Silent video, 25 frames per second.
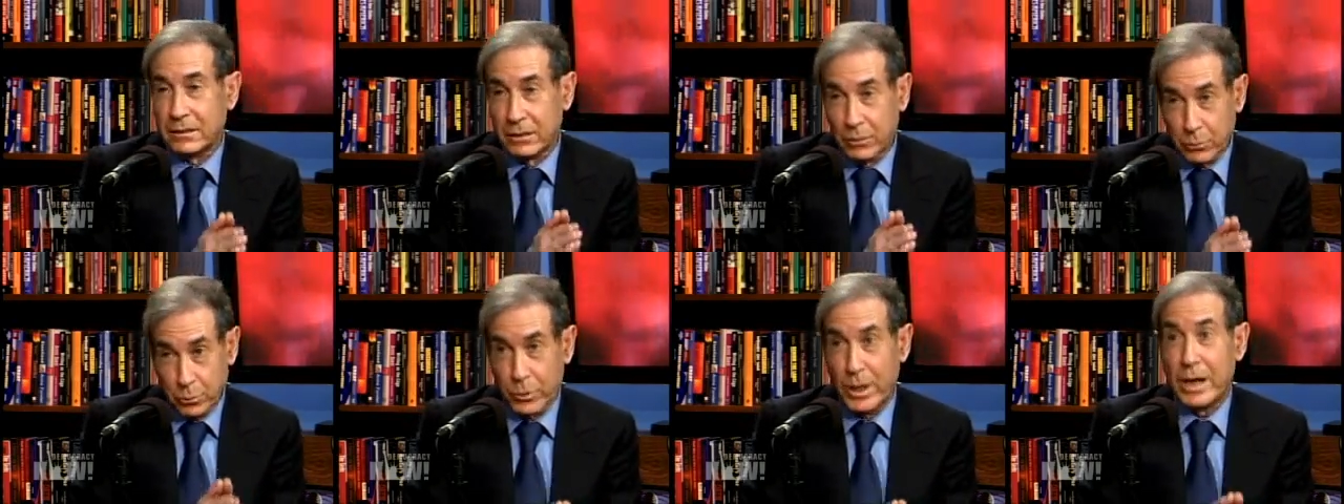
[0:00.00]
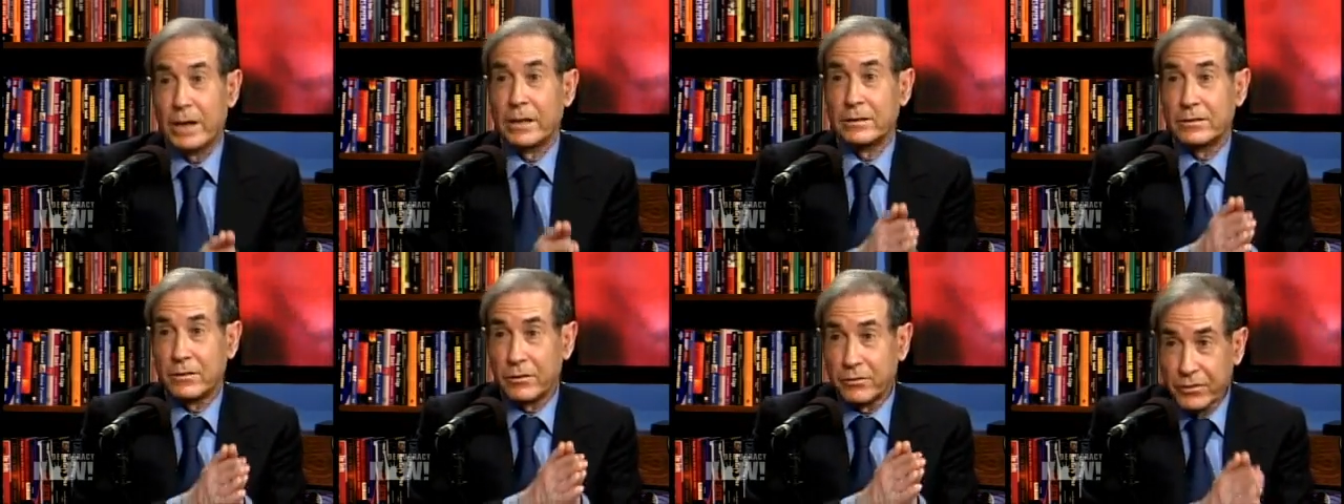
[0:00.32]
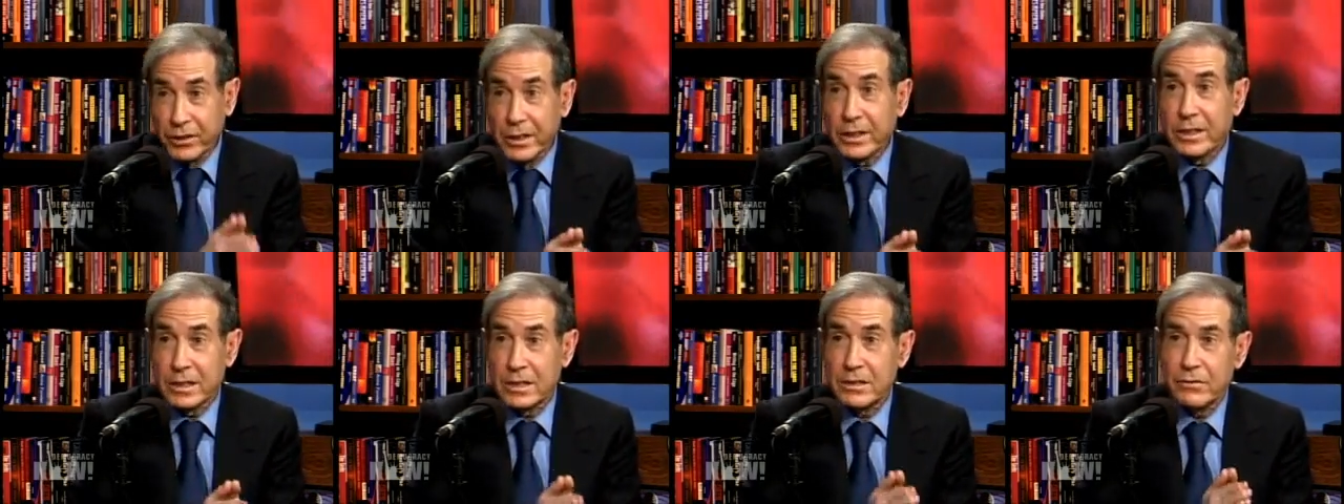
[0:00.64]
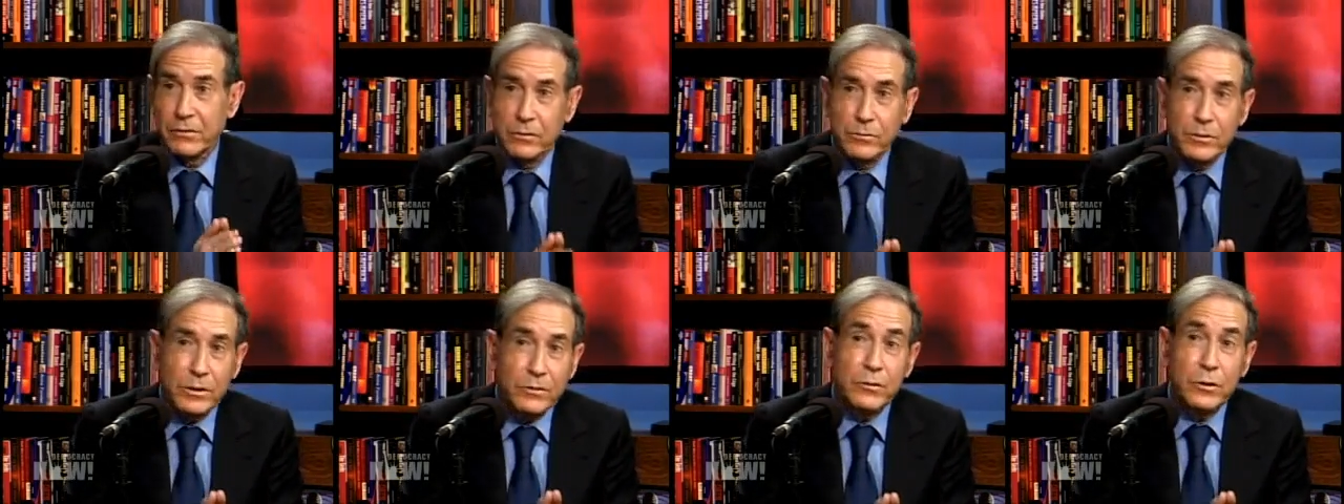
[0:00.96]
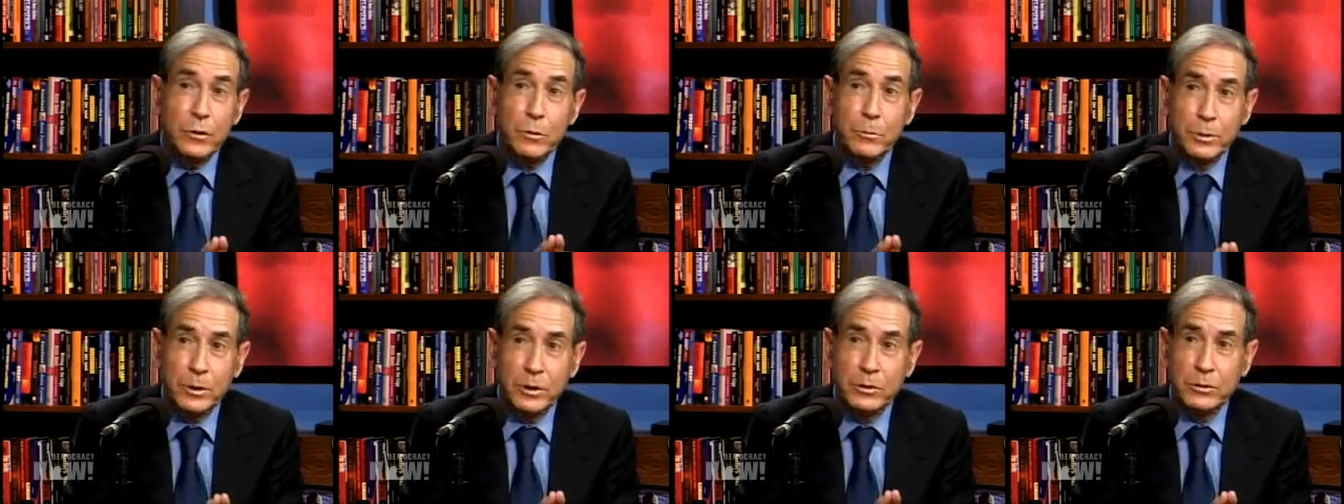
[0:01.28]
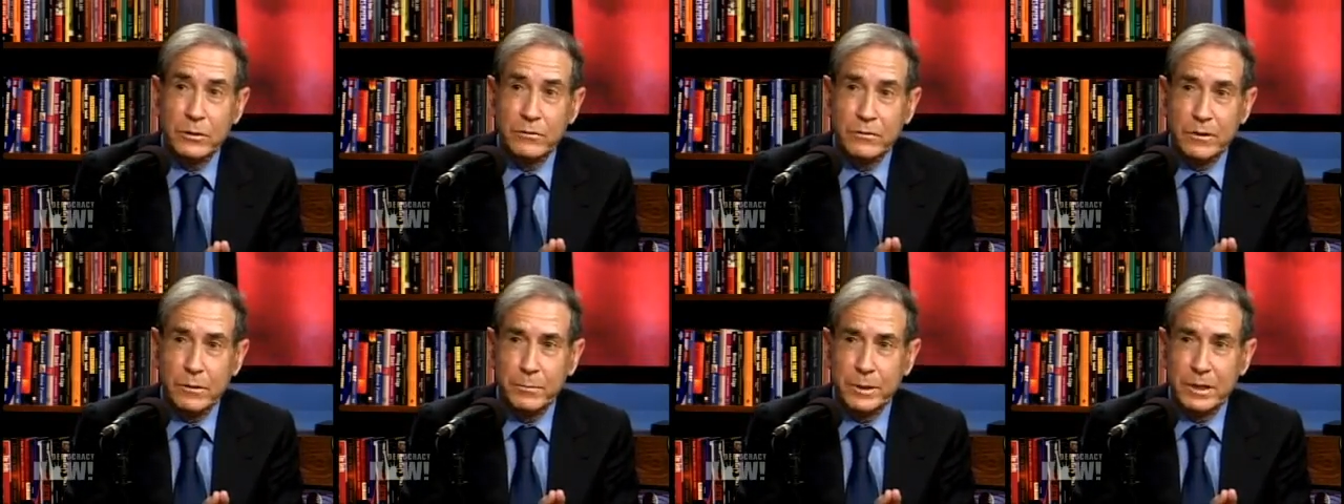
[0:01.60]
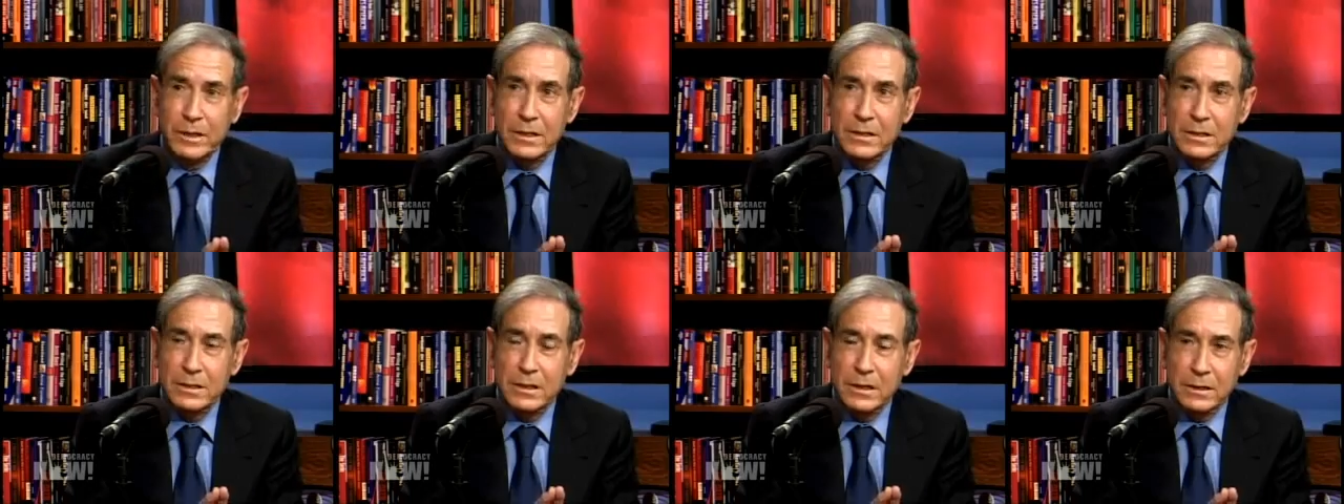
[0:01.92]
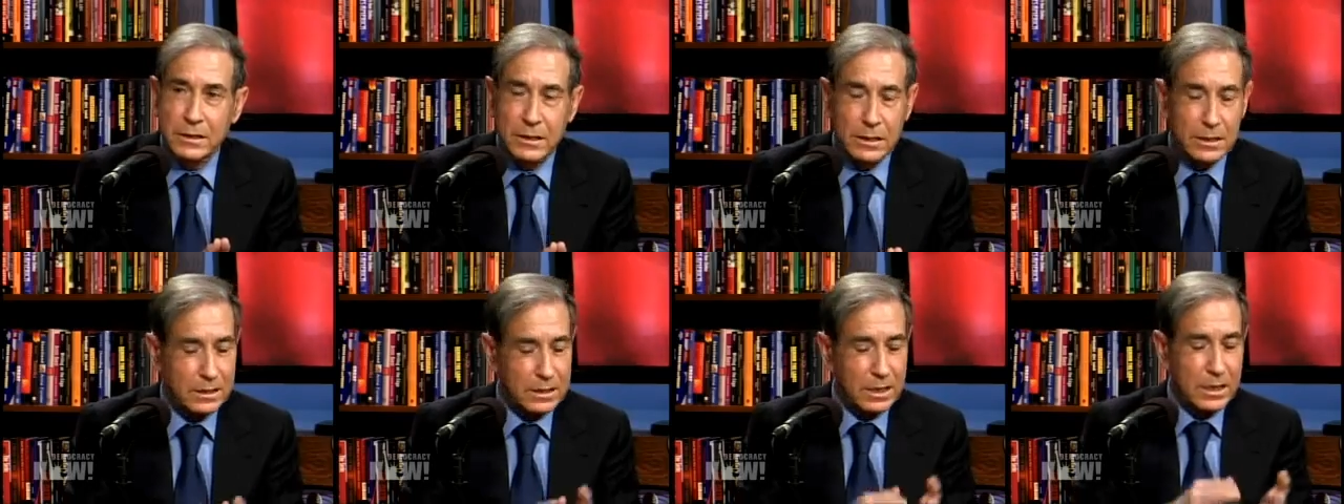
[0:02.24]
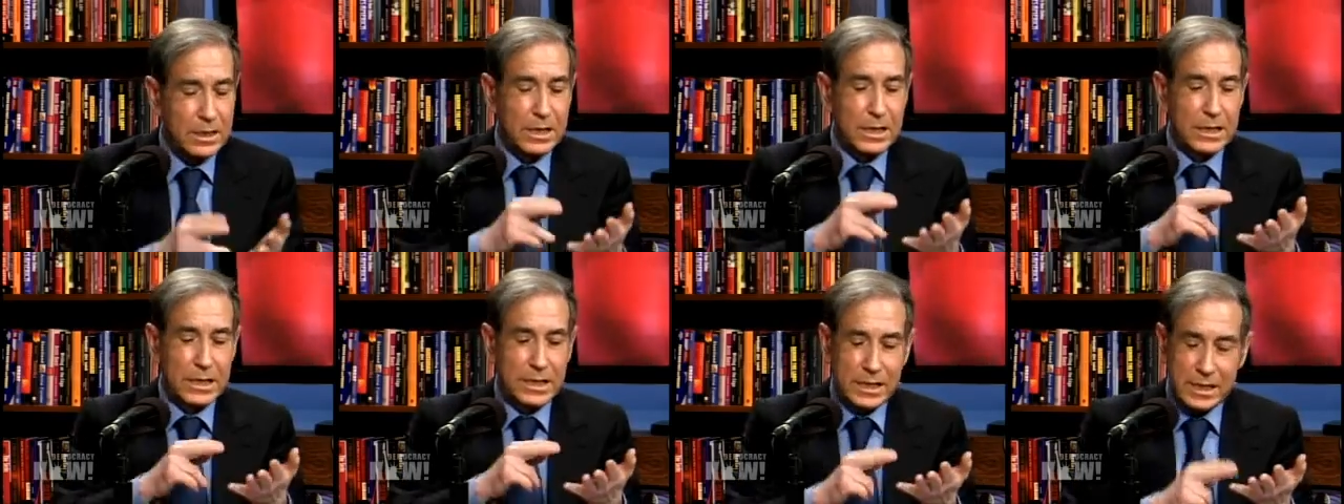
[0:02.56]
the right things from the viewpoint of the Palestinians: